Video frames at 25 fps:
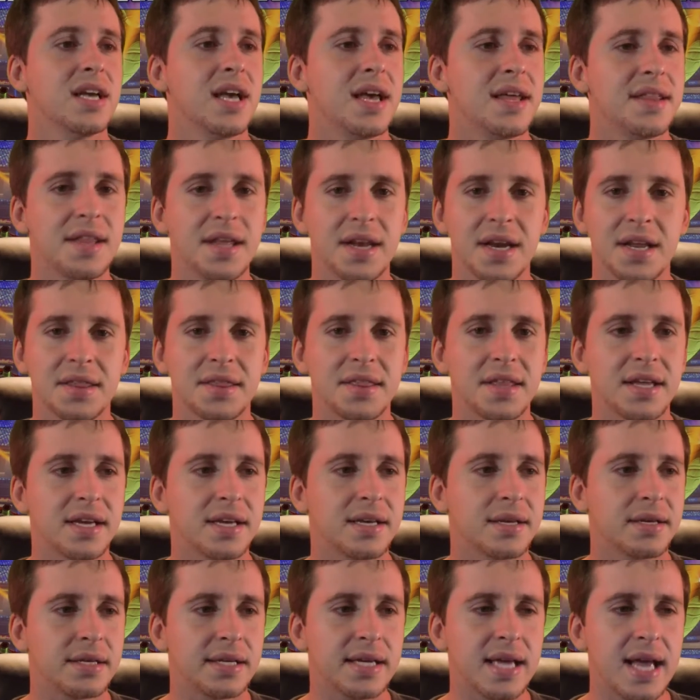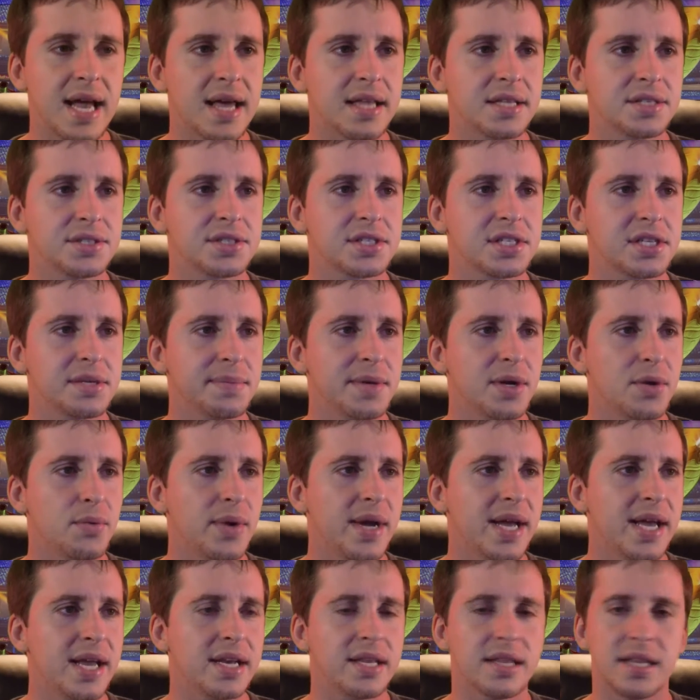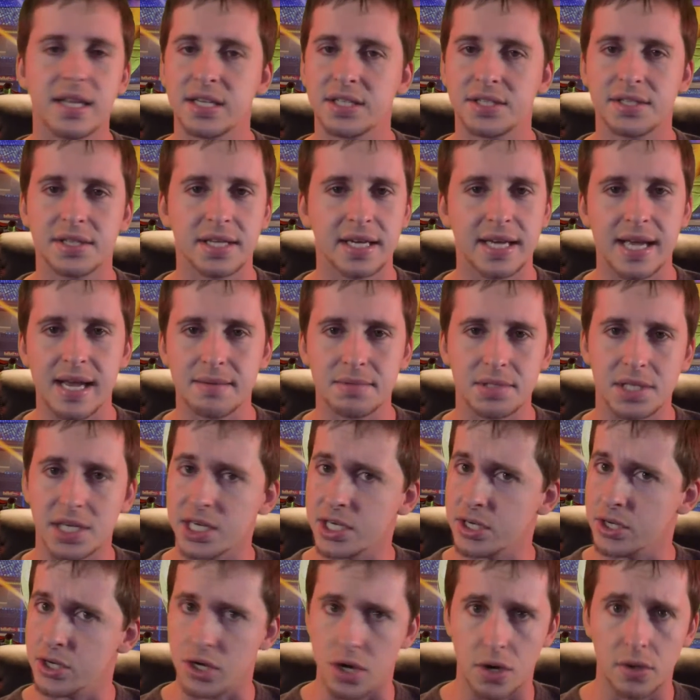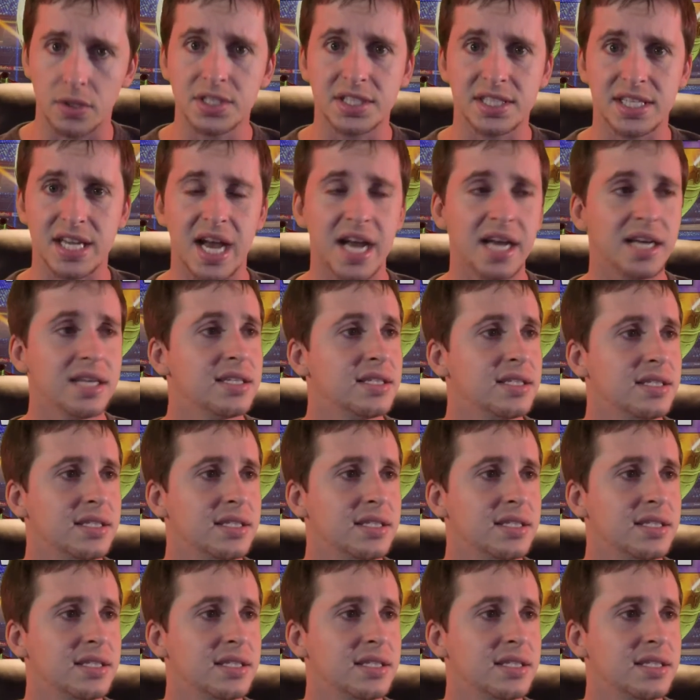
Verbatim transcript: And then I think, yeah, this is going to be a win. And then the game's like, no, it's not.